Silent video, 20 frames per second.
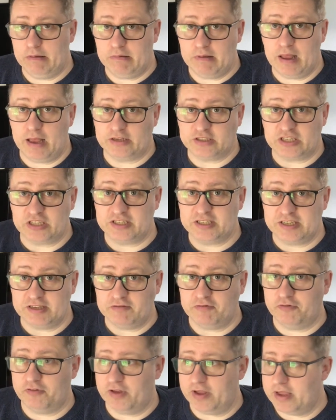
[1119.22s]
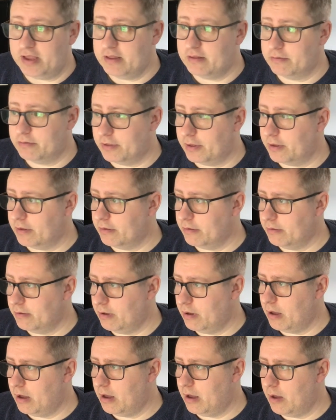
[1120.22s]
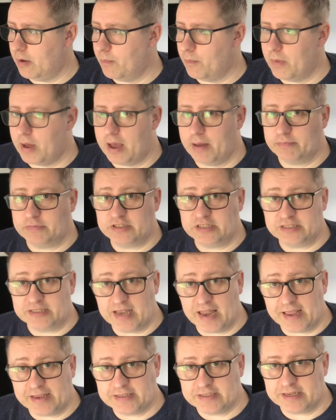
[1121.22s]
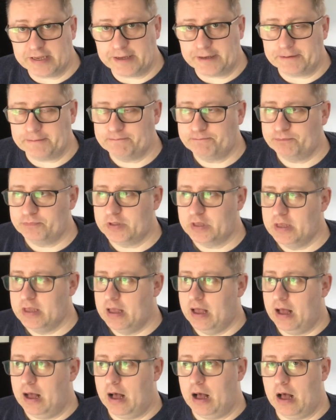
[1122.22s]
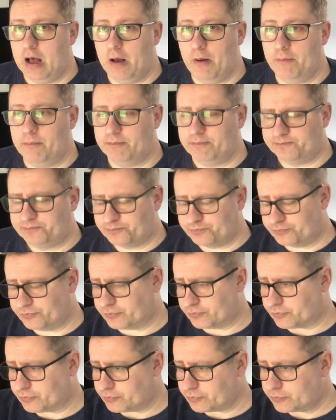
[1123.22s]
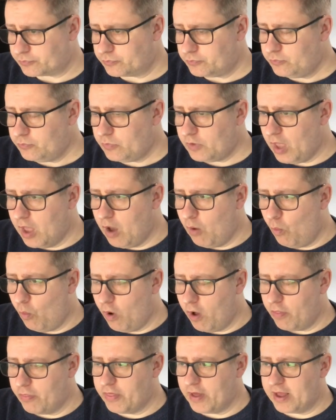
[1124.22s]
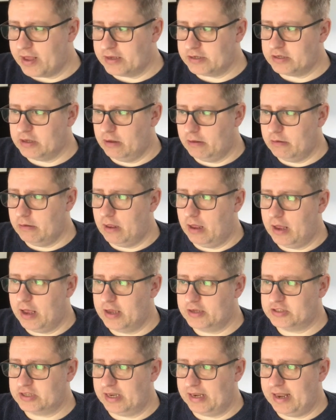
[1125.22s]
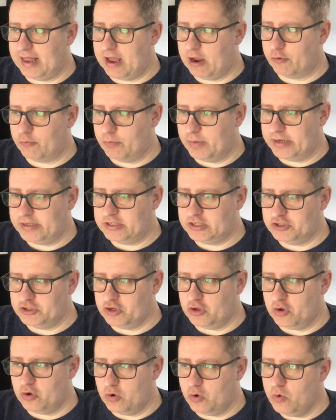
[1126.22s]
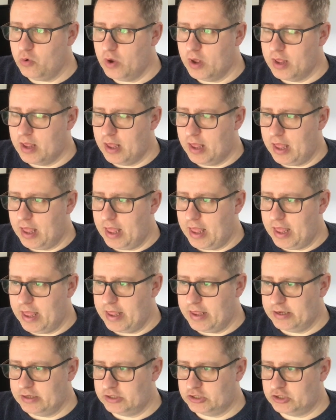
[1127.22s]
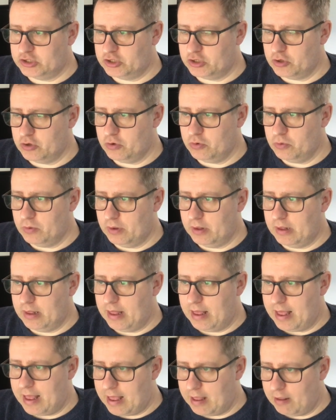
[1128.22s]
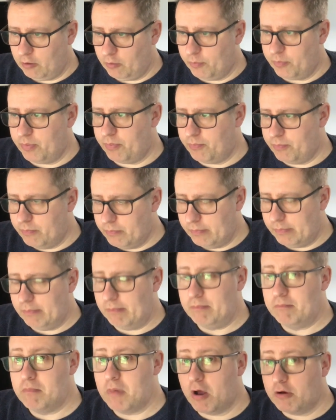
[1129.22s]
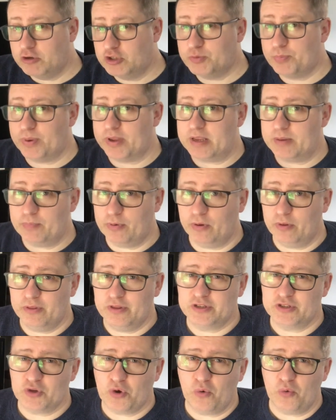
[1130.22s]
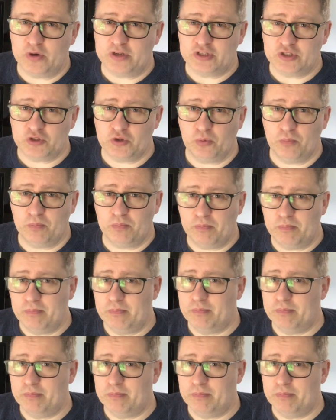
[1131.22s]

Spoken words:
as I see fit, that I'm dyslexic. And what that has allowed me to do is to help most people. There's always some